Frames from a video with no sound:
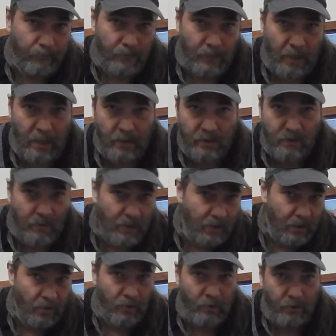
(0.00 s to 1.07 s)
Alex
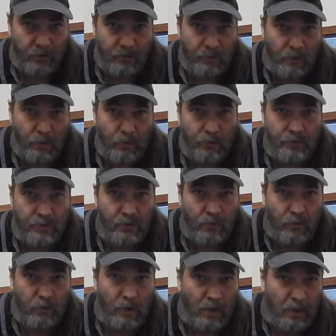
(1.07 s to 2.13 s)
Mandel, those people.
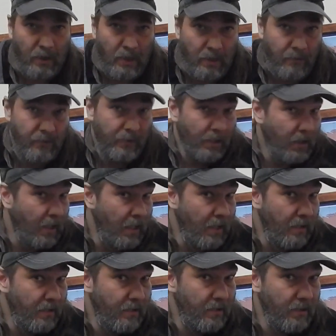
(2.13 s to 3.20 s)
So I kind of was like, hey,
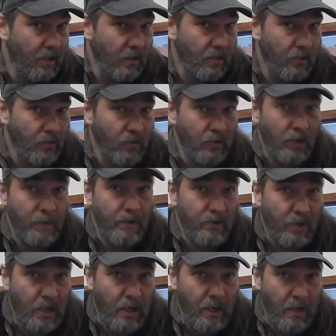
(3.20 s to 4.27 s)
this is kind of cool. Let me
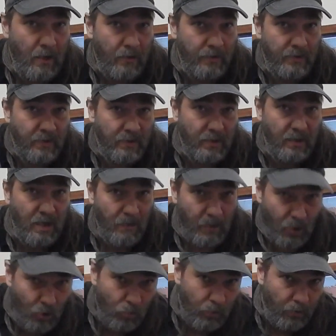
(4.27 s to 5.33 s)
try it out. And since I got my
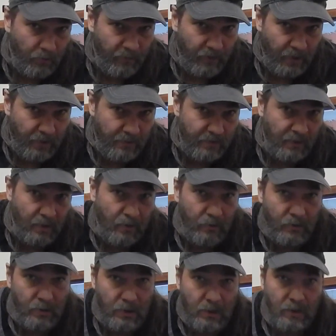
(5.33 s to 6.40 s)
hoBRO fans now,
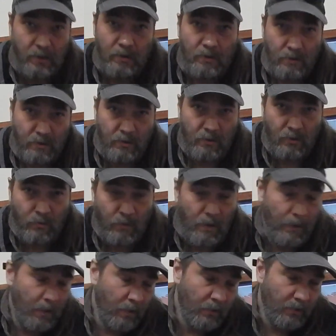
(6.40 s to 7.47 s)
you know,
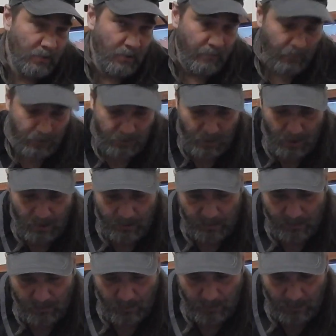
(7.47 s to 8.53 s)
maybe I'll just give it a shot. And
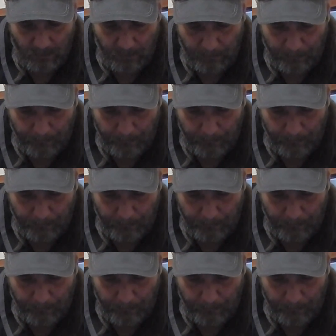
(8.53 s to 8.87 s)
so I did.